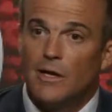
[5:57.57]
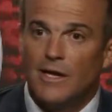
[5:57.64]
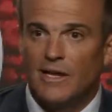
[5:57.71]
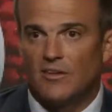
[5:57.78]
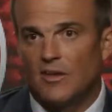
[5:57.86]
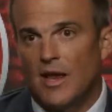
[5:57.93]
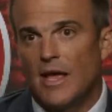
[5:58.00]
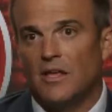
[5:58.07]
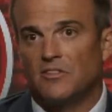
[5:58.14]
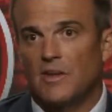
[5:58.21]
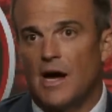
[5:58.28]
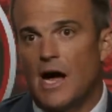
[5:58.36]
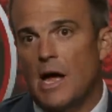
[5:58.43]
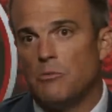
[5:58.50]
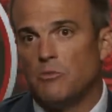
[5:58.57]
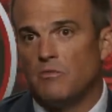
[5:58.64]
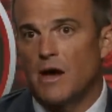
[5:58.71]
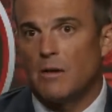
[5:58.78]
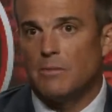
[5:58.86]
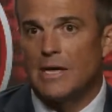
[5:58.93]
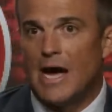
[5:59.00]
In today's time, you've
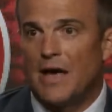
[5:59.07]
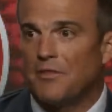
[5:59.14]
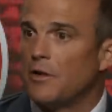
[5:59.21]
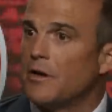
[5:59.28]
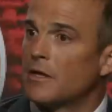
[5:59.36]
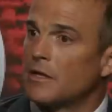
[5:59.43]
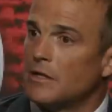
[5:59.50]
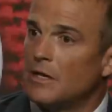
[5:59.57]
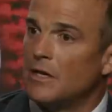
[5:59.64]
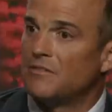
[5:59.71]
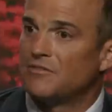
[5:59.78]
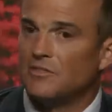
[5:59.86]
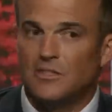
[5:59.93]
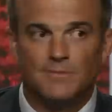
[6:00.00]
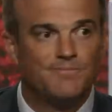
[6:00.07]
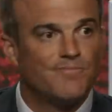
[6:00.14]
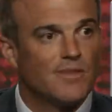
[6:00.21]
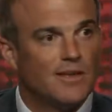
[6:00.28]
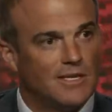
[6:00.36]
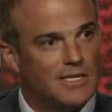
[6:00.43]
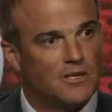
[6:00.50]
got to be athletic enough to
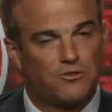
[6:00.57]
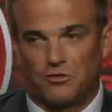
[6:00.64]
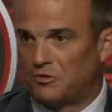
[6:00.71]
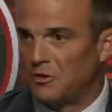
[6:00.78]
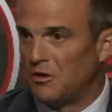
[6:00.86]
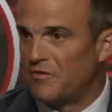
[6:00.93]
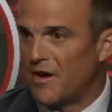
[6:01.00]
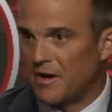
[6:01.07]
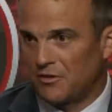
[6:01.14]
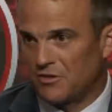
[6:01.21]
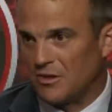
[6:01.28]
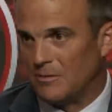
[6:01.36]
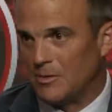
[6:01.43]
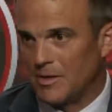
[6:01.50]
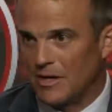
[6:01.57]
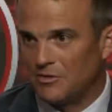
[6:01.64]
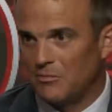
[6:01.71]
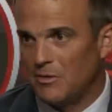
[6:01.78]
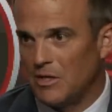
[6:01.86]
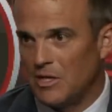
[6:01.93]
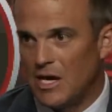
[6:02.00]
get yourself out of trouble. That
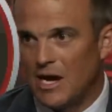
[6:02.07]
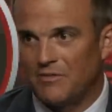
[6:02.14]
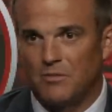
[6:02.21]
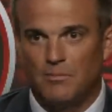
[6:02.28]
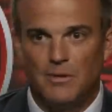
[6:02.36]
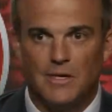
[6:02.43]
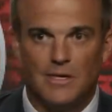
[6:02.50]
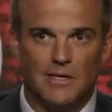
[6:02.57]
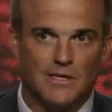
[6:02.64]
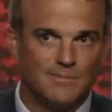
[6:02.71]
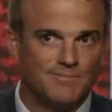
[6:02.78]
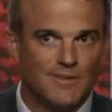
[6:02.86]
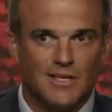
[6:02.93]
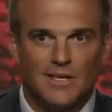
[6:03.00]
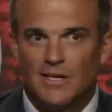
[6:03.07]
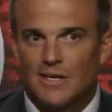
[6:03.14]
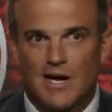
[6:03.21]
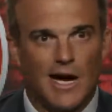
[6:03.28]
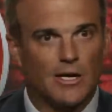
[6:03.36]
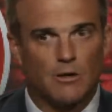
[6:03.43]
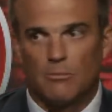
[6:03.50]
doesn't mean you have to be. Uh,
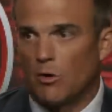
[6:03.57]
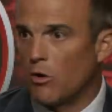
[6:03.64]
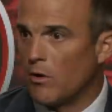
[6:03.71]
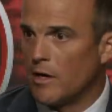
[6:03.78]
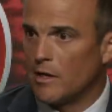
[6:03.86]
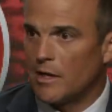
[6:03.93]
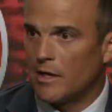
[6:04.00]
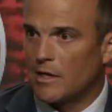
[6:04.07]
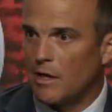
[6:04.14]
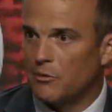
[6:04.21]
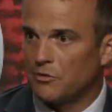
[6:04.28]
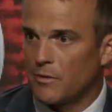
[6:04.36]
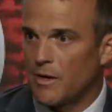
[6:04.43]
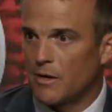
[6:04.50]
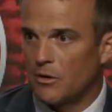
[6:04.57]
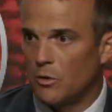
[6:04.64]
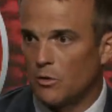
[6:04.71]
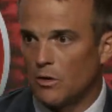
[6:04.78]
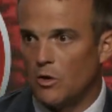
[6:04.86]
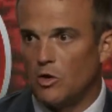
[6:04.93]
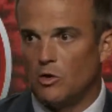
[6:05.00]
Kyler Murray, like I was around at
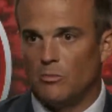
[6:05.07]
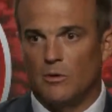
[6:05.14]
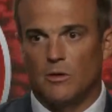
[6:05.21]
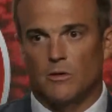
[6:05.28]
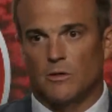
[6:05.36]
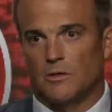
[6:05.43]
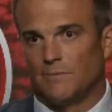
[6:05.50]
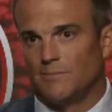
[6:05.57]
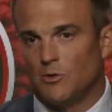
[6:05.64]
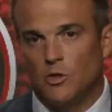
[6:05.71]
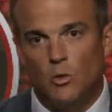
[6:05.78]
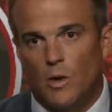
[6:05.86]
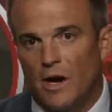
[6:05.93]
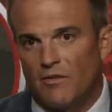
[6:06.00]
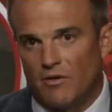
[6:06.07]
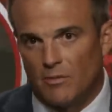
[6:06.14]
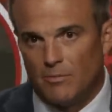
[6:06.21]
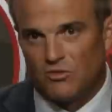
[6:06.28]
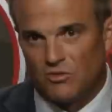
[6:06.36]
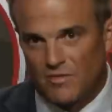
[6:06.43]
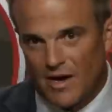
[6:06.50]
Oklahoma or whoever,
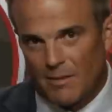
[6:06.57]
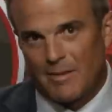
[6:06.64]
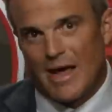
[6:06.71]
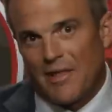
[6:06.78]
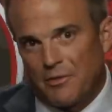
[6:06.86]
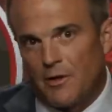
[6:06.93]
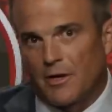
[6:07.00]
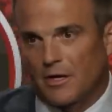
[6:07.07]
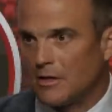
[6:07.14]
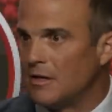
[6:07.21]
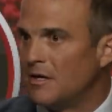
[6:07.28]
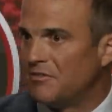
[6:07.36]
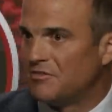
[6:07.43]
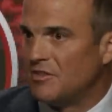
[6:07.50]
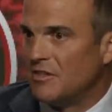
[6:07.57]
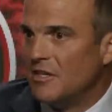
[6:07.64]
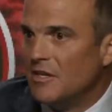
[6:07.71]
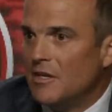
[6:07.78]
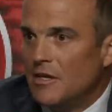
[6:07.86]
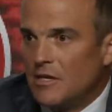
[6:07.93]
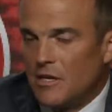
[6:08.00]
you've got to be athletic enough to
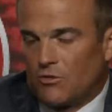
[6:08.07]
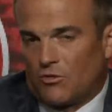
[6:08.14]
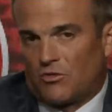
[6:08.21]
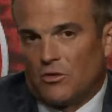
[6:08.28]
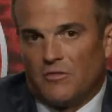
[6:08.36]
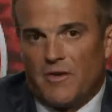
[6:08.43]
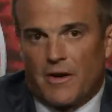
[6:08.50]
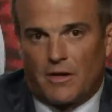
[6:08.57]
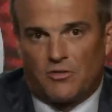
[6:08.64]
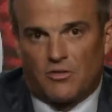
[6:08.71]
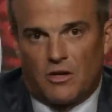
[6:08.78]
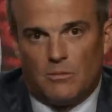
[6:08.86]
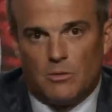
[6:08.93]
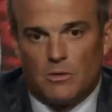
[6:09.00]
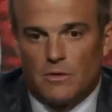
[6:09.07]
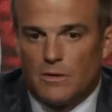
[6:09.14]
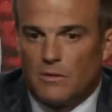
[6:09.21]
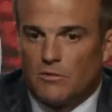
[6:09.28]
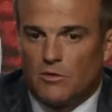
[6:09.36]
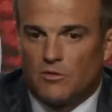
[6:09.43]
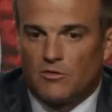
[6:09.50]
get yourself out of trouble. And
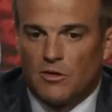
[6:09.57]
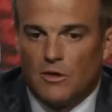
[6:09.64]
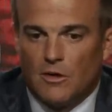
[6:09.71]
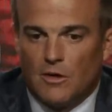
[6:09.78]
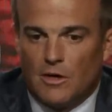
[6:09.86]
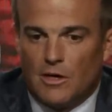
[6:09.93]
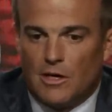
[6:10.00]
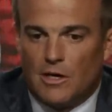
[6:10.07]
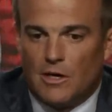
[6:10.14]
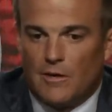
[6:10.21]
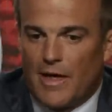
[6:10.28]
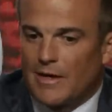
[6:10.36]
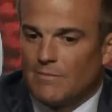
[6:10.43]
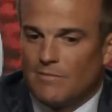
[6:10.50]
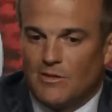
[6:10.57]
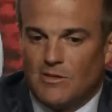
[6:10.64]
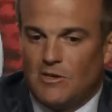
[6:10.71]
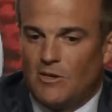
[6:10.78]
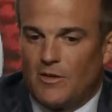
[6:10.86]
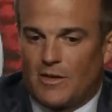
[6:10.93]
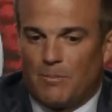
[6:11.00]
then just uh, that, you
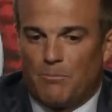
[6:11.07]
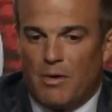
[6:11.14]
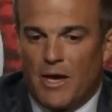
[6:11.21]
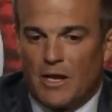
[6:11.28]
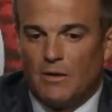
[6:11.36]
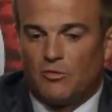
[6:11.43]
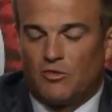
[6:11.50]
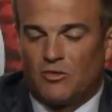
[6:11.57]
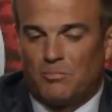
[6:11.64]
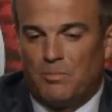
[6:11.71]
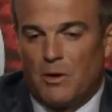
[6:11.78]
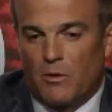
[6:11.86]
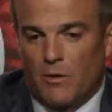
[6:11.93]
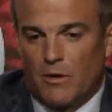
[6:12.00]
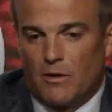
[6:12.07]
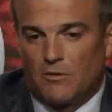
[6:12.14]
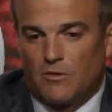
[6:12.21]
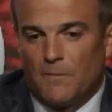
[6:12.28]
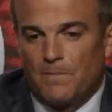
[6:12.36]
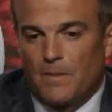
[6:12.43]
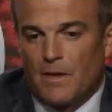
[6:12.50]
know, the competitive spirit,
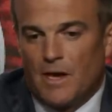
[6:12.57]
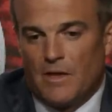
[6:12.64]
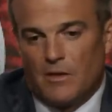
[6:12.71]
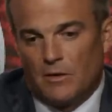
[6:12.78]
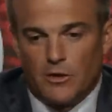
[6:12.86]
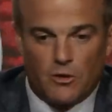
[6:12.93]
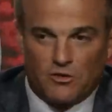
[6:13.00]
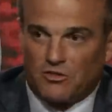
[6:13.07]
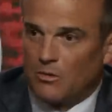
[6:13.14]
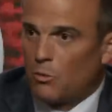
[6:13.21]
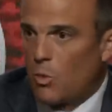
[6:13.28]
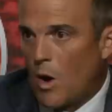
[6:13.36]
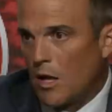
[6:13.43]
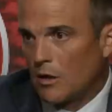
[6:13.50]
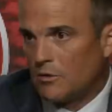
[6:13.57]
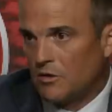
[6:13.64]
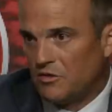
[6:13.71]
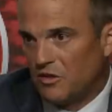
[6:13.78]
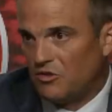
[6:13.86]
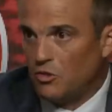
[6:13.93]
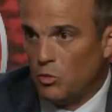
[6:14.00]
and the leadership qualities
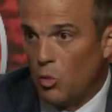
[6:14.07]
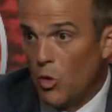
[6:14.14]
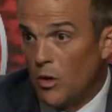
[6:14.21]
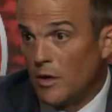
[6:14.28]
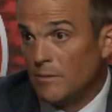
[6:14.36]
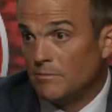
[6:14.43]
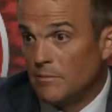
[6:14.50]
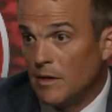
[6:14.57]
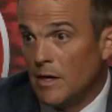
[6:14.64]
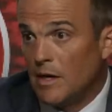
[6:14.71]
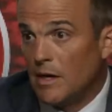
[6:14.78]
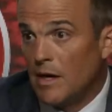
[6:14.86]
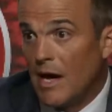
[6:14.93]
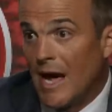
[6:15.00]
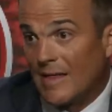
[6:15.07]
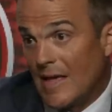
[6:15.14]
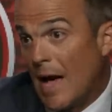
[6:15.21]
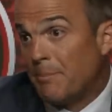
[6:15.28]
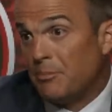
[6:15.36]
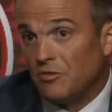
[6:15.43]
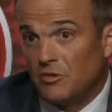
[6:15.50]
that you want uh, at
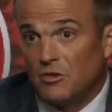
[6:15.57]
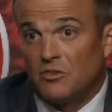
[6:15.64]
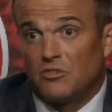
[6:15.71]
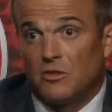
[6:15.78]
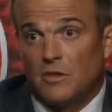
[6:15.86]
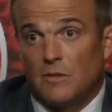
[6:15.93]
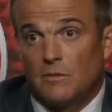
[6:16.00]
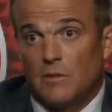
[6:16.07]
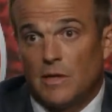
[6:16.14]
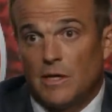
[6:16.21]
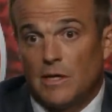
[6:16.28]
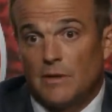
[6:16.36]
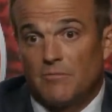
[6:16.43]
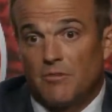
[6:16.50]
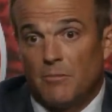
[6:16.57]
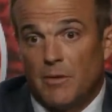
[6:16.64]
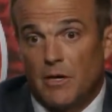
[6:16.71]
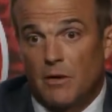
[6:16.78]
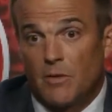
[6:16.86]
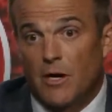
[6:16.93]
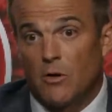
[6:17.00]
that position. And, and from
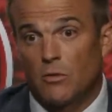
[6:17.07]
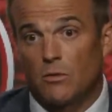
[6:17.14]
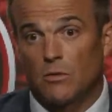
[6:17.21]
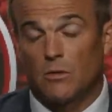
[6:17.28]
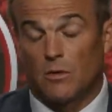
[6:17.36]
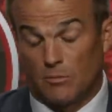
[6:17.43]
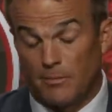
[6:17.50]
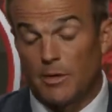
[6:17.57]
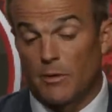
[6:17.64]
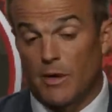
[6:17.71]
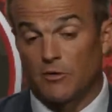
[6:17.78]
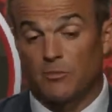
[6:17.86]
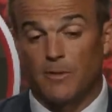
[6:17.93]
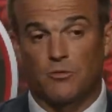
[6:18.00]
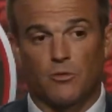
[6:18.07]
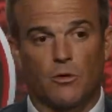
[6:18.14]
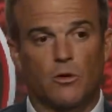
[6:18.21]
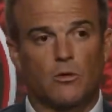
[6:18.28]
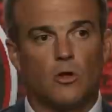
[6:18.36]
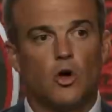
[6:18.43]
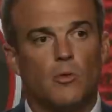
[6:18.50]
being around Oklahoma, or being around Spencer at
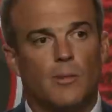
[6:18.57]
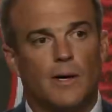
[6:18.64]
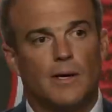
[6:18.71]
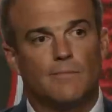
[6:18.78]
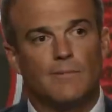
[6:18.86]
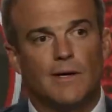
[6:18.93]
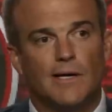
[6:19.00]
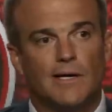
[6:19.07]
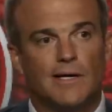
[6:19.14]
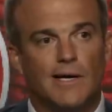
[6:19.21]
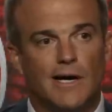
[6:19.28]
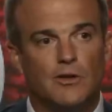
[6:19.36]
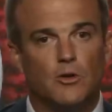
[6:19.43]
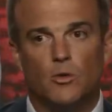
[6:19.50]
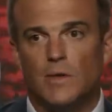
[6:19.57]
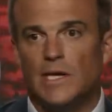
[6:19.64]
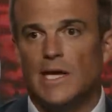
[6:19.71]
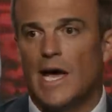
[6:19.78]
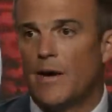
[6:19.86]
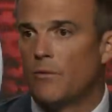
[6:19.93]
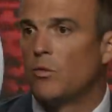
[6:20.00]
Oklahoma, uh, I knew he
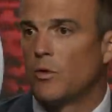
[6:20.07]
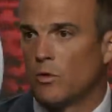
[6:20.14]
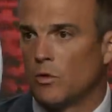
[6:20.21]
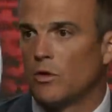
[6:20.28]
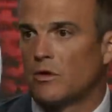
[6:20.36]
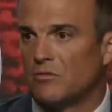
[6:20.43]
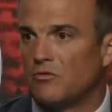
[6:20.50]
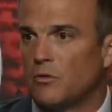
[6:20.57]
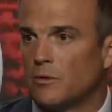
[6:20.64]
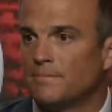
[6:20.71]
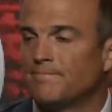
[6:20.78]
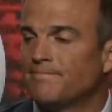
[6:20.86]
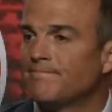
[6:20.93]
had what we were looking for.